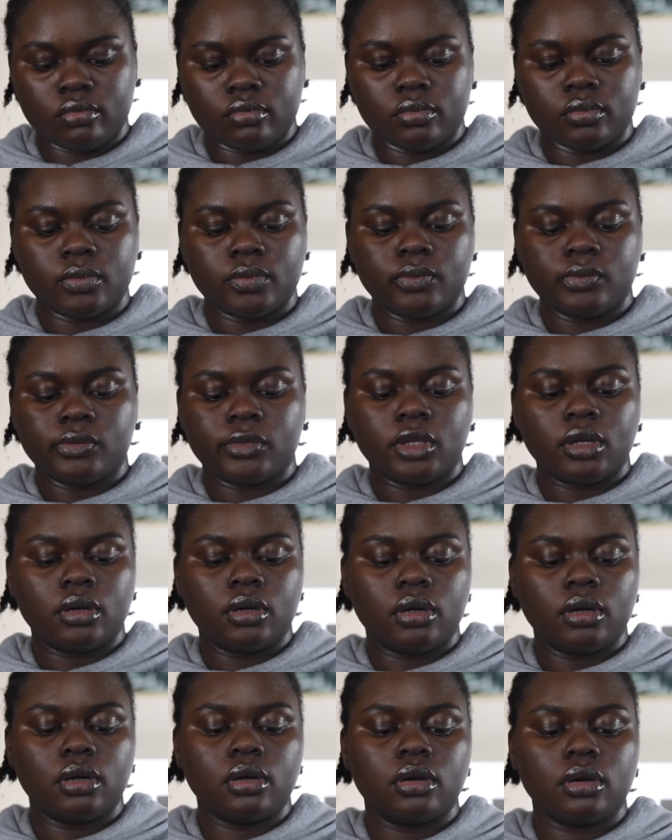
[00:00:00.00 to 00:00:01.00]
of cut
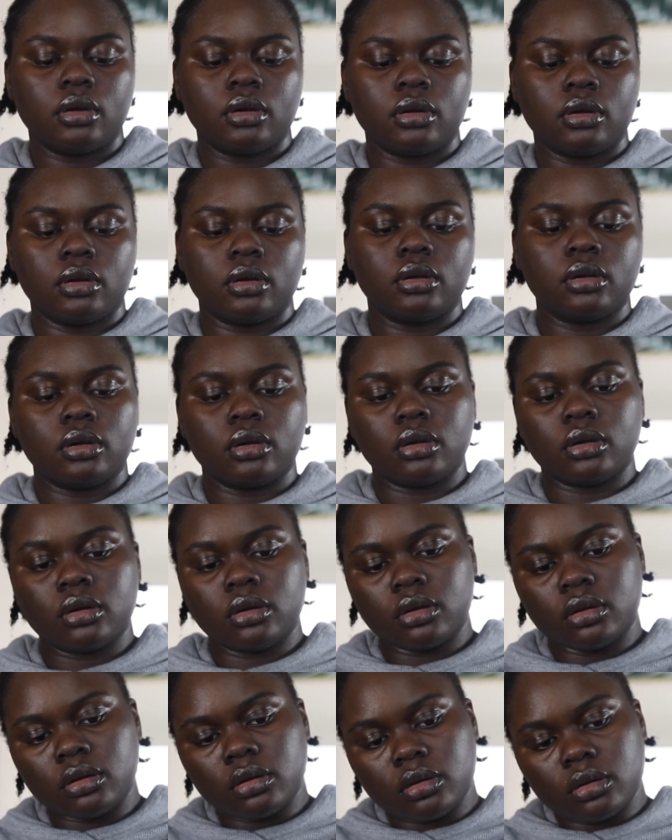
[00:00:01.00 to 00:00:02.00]
that off
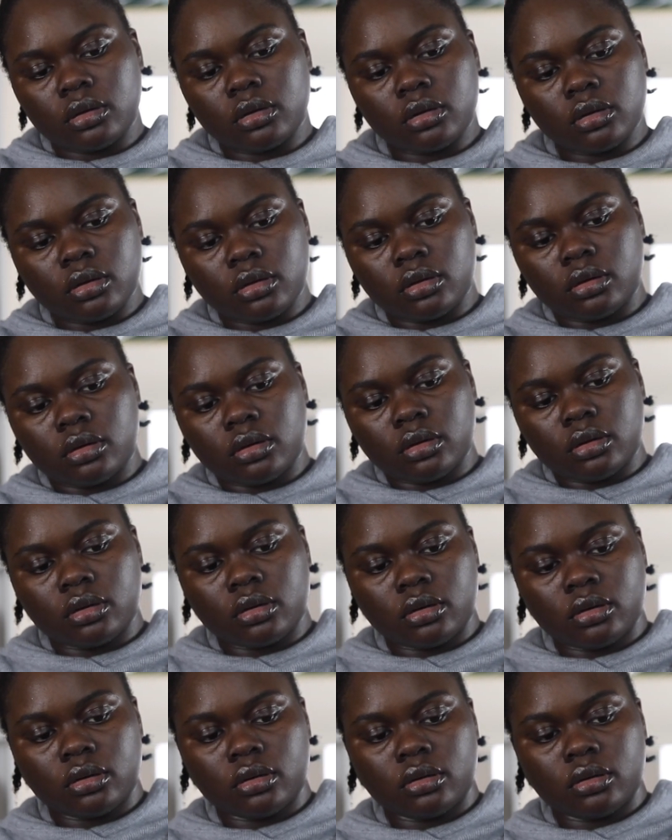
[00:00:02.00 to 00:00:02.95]
just using